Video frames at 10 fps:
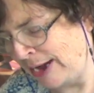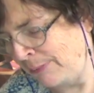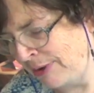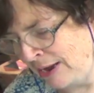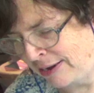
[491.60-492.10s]

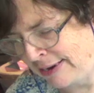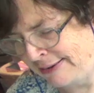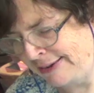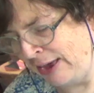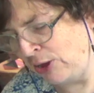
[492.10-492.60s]
not going to
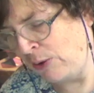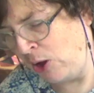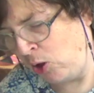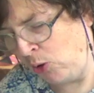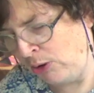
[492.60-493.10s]
tell you a
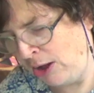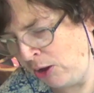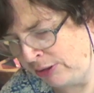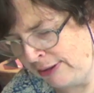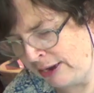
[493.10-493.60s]
whole
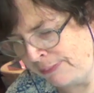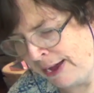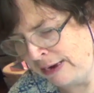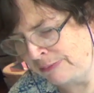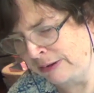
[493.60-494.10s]
lot
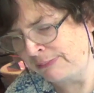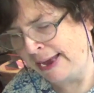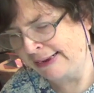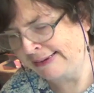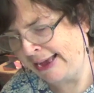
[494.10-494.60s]
about it, but
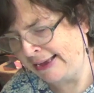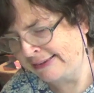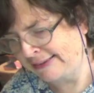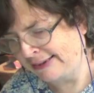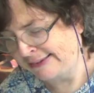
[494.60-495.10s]
Max
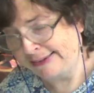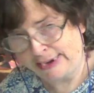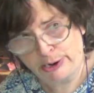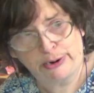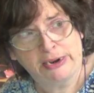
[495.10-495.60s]
has his
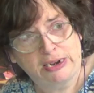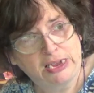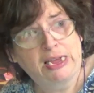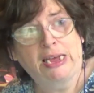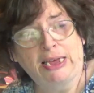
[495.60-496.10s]
secret
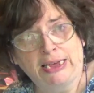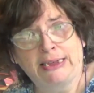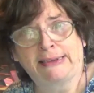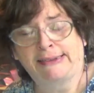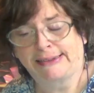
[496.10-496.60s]

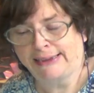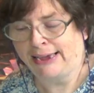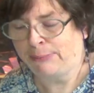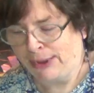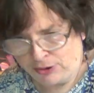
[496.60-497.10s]
is
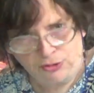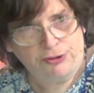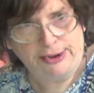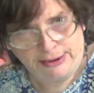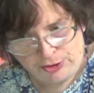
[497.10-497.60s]
a medical
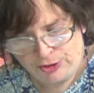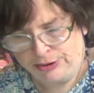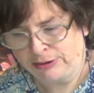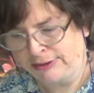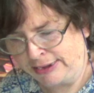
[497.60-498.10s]

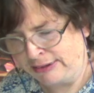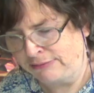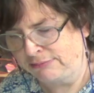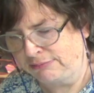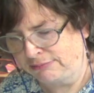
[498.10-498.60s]
condition that
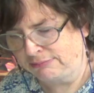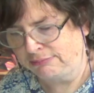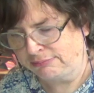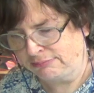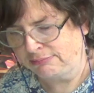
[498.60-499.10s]

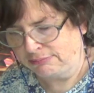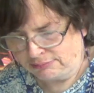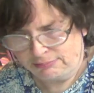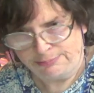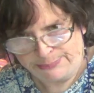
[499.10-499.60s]

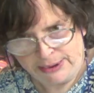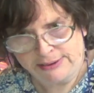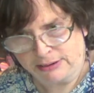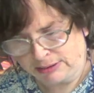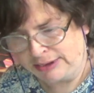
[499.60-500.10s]

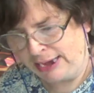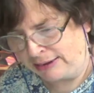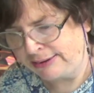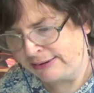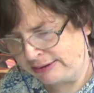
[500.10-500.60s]
basically, yeah,
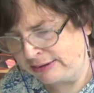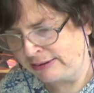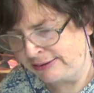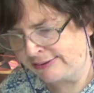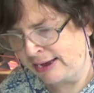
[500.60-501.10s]

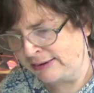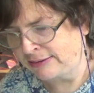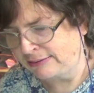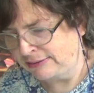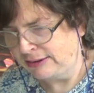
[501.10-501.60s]
he's got
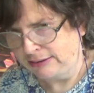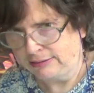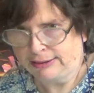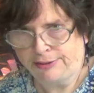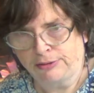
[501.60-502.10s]
a
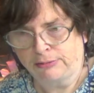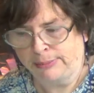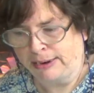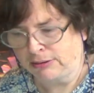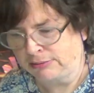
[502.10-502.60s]
lethal
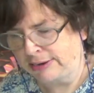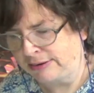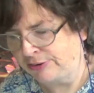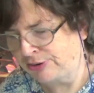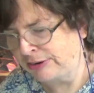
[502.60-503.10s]
medical
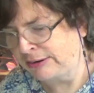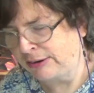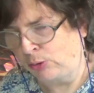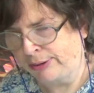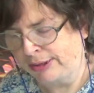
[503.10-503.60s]
condition and
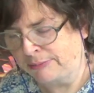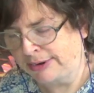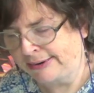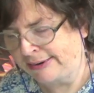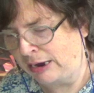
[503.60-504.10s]
only
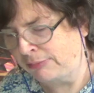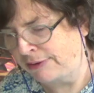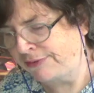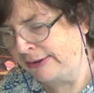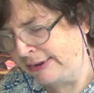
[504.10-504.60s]
limited time
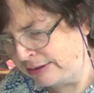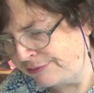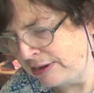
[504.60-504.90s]
left to live.